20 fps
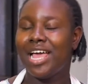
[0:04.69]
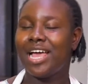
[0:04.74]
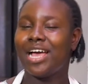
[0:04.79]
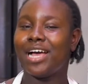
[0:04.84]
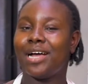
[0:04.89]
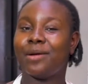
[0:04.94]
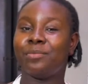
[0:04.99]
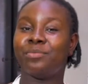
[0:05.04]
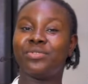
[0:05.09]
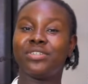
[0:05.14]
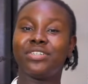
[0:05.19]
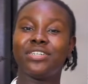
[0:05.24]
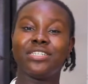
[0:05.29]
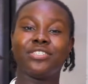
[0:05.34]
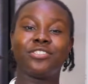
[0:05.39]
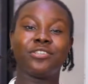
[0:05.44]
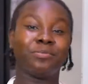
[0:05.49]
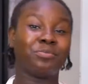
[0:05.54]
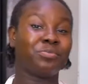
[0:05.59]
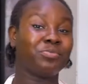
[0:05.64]
I'm bringing
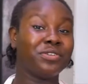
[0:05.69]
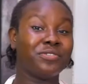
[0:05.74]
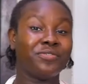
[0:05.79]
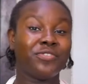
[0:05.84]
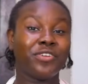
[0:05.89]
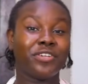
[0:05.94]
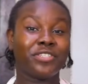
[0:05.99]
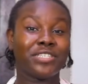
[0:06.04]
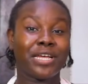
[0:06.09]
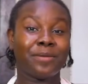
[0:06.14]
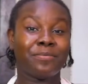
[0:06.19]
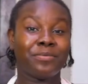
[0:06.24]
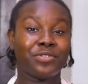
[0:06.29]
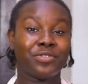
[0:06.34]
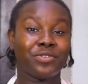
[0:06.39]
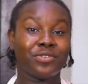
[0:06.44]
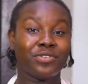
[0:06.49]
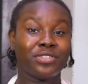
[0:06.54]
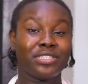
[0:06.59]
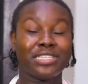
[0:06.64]
some previous
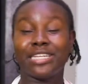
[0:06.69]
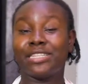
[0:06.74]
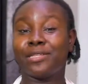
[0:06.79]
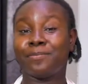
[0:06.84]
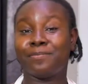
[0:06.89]
episodes like the